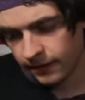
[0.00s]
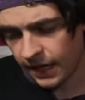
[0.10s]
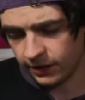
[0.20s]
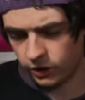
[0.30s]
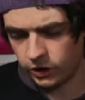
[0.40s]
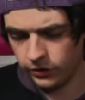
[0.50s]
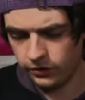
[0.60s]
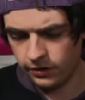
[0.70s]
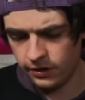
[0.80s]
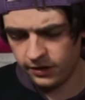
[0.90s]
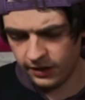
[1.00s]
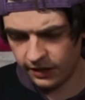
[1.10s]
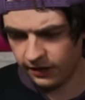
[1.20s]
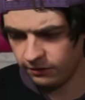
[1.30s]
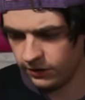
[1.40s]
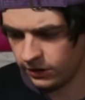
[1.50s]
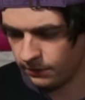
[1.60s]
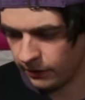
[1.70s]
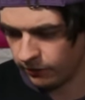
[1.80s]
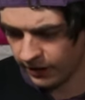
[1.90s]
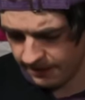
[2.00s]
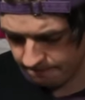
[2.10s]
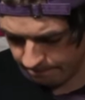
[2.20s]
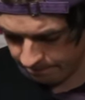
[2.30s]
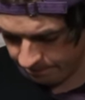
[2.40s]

That should do. Yeah, that looks about right.